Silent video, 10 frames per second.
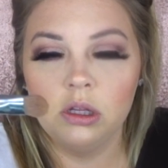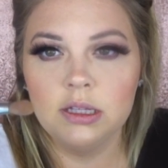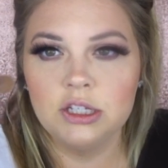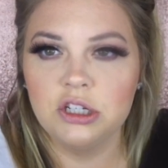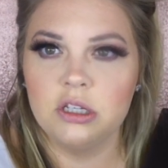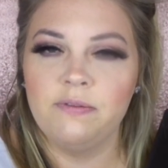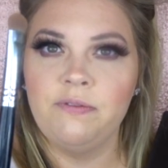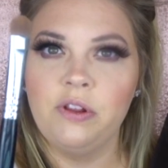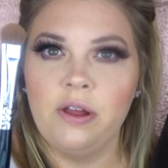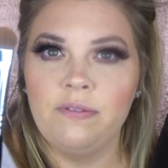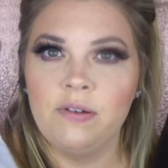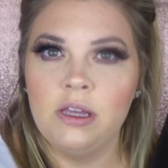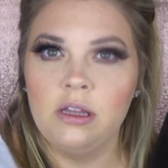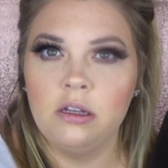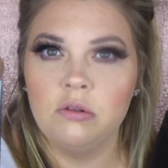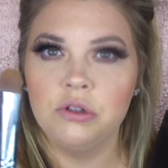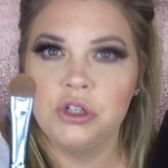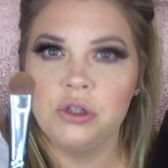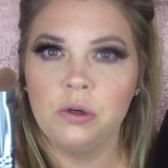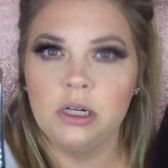It's just a fluffy little
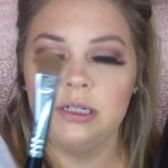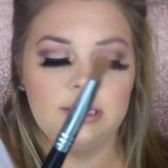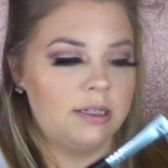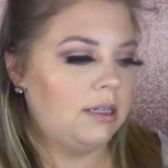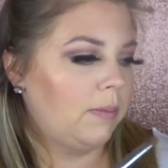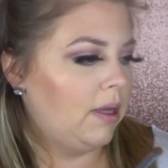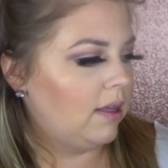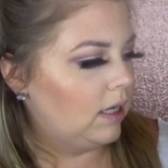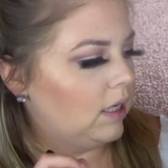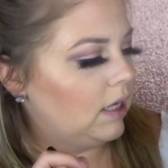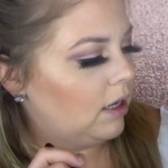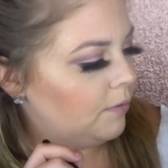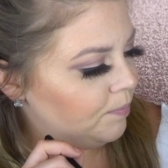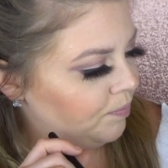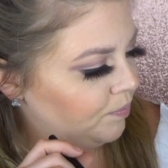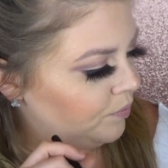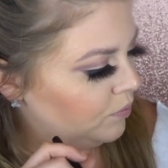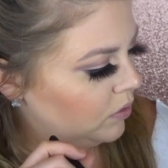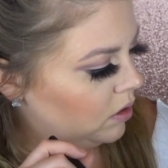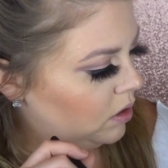short stubby thing.
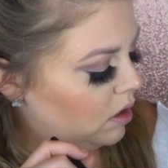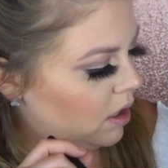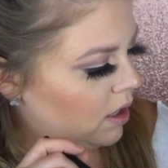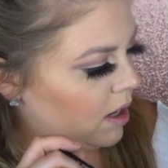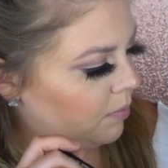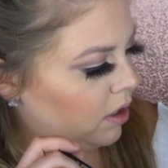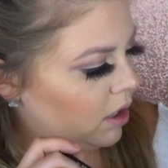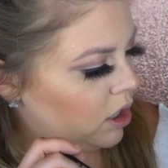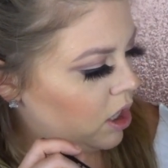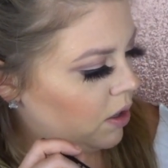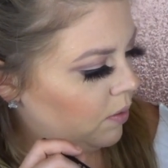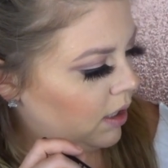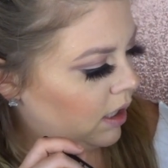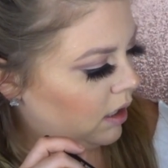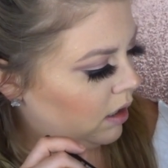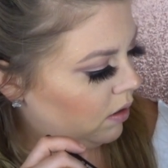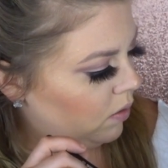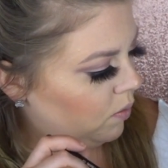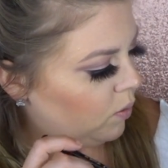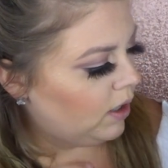And I'm gonna go
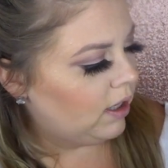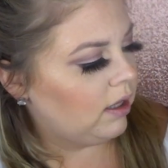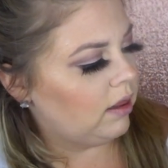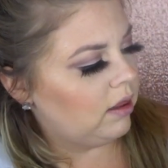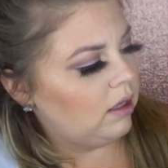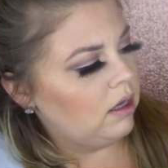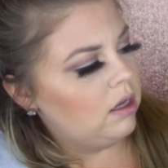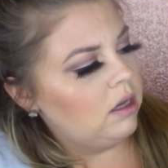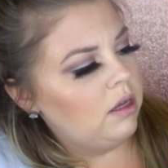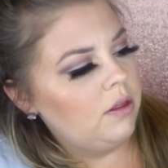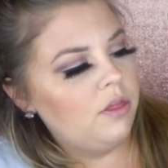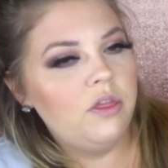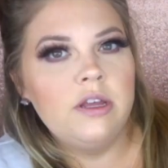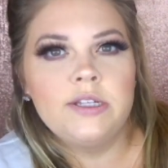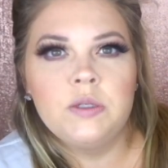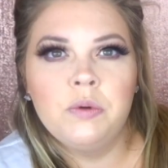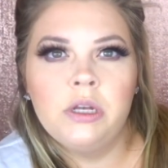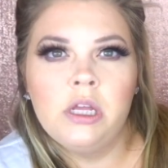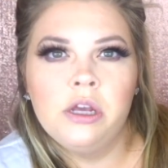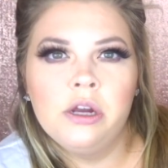in with this
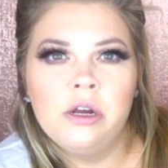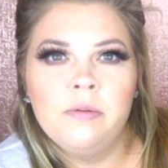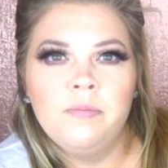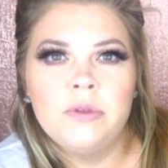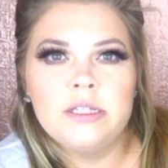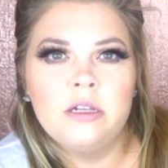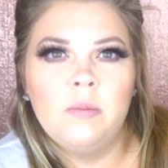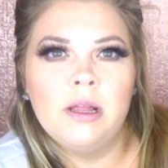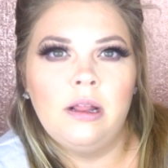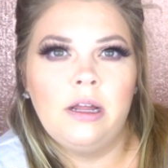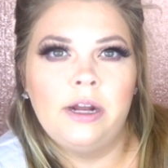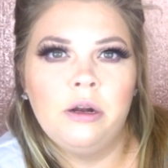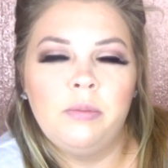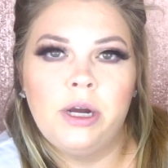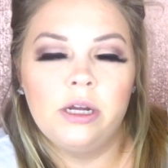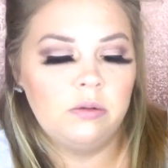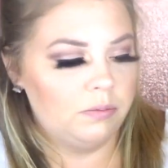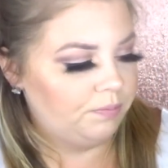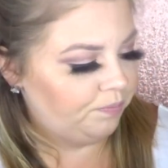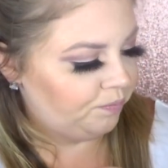one here, this little bit lighter brown.